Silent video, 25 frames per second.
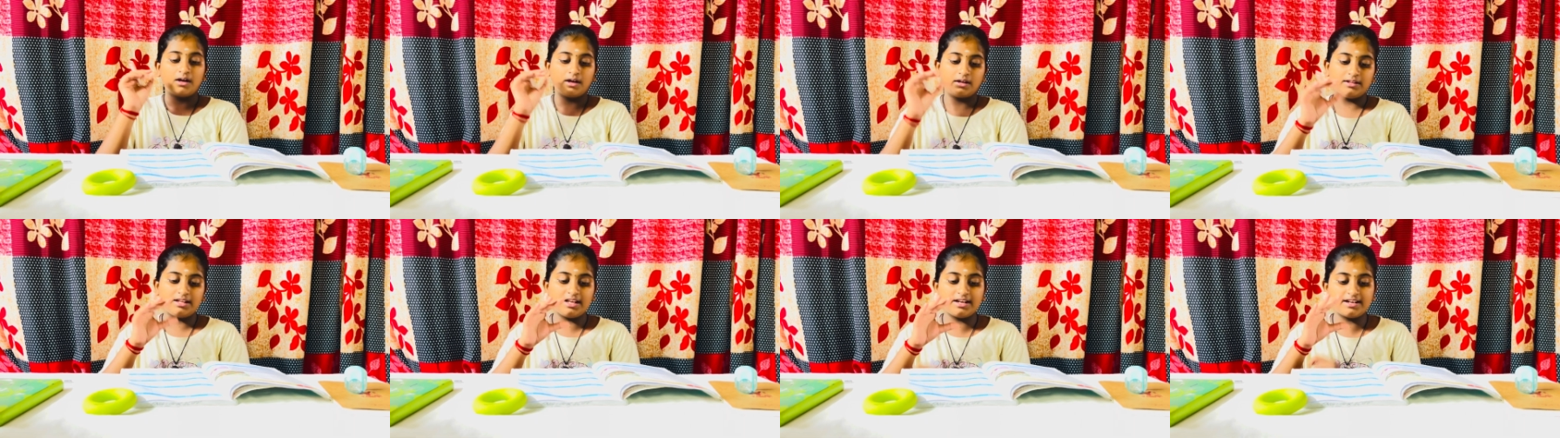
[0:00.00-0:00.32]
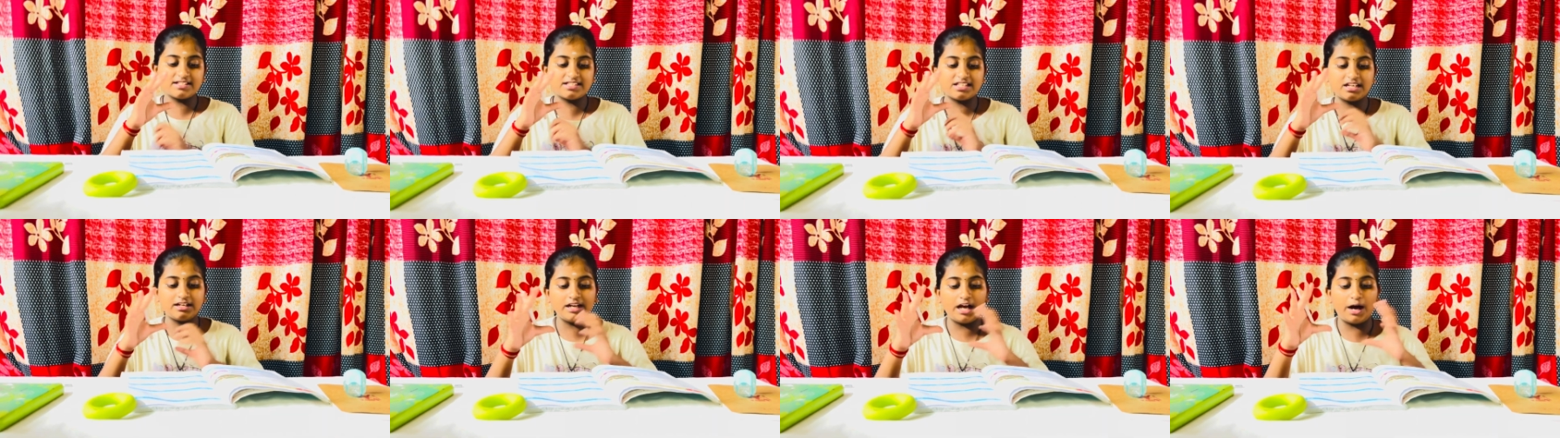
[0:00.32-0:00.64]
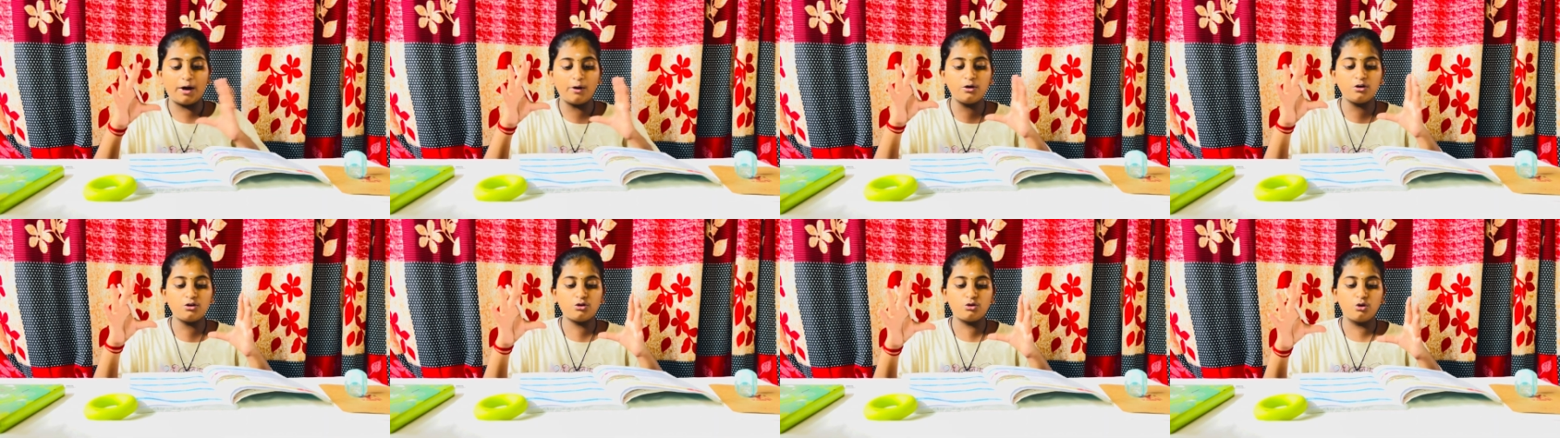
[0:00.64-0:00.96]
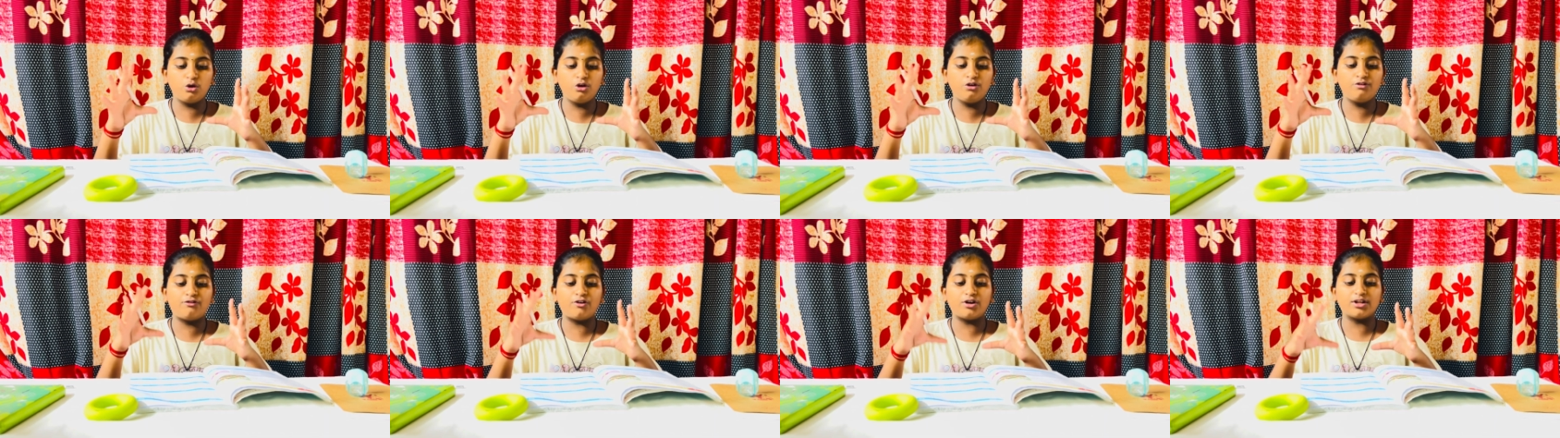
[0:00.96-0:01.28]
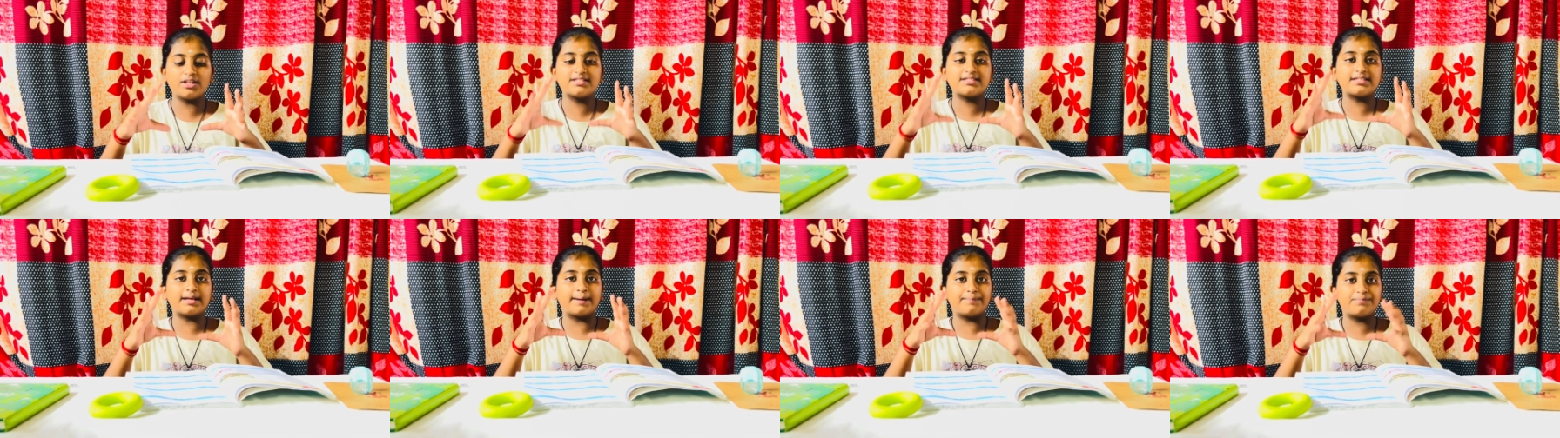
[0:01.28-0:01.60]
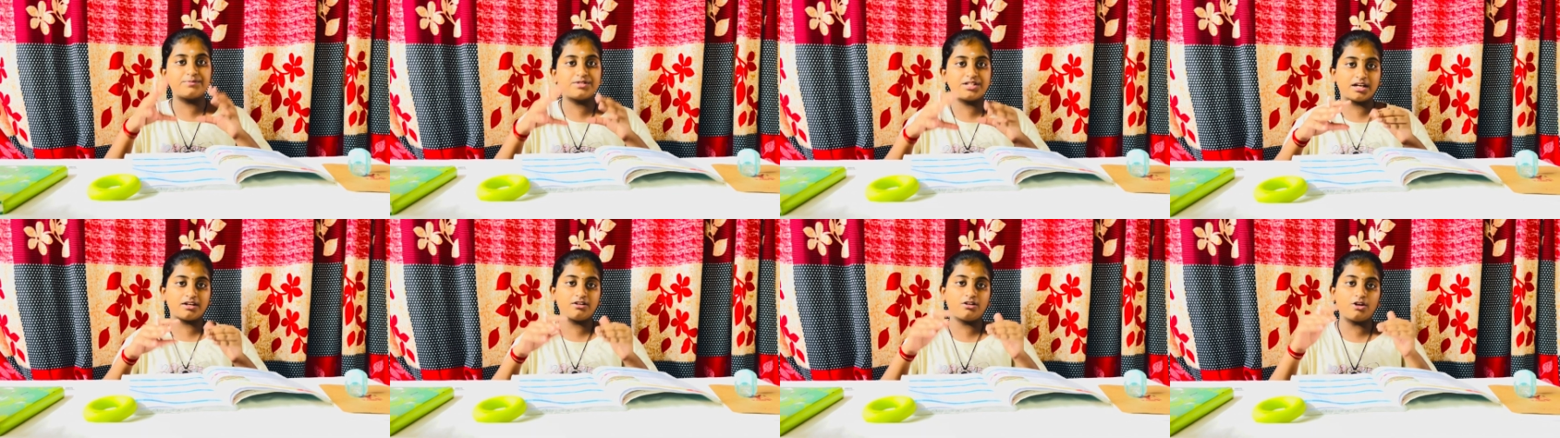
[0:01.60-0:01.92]
it is a noun rule for the
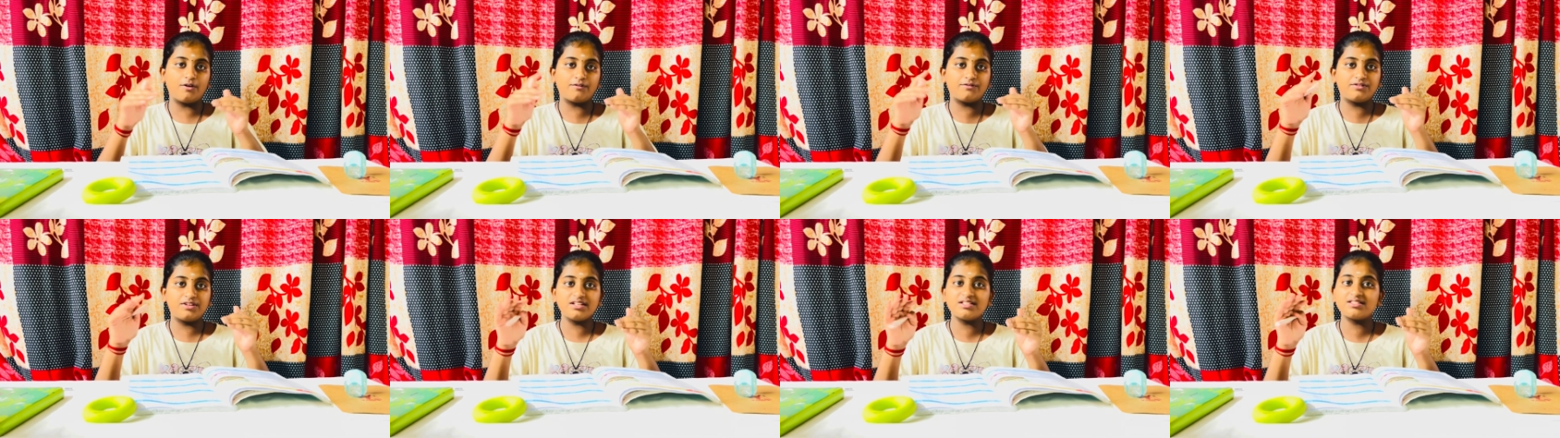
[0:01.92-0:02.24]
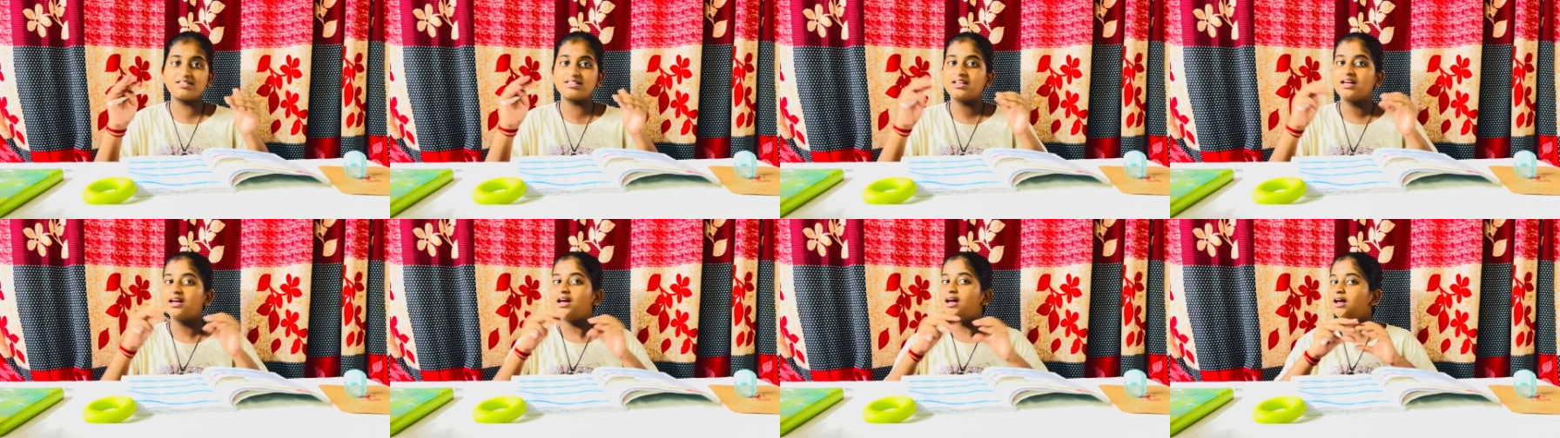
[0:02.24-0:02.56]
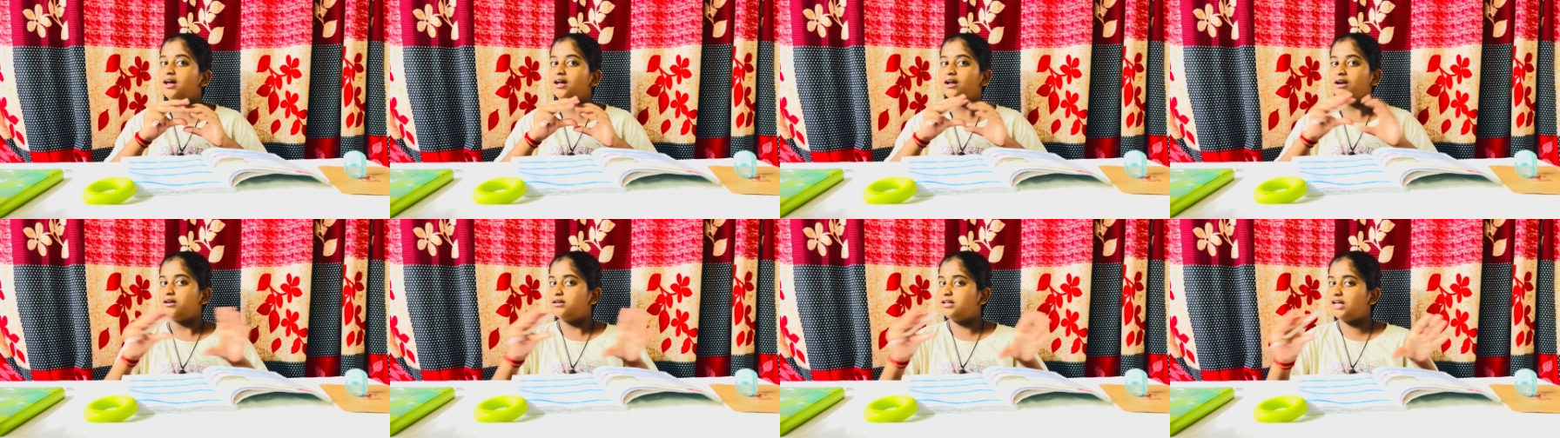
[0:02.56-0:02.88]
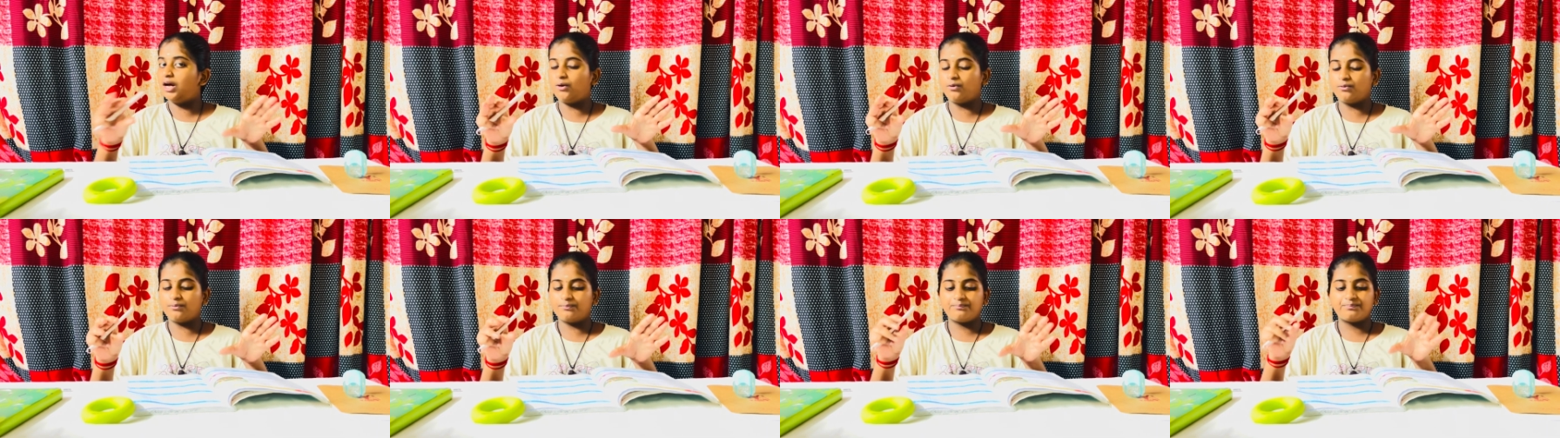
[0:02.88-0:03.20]
subject of this noun.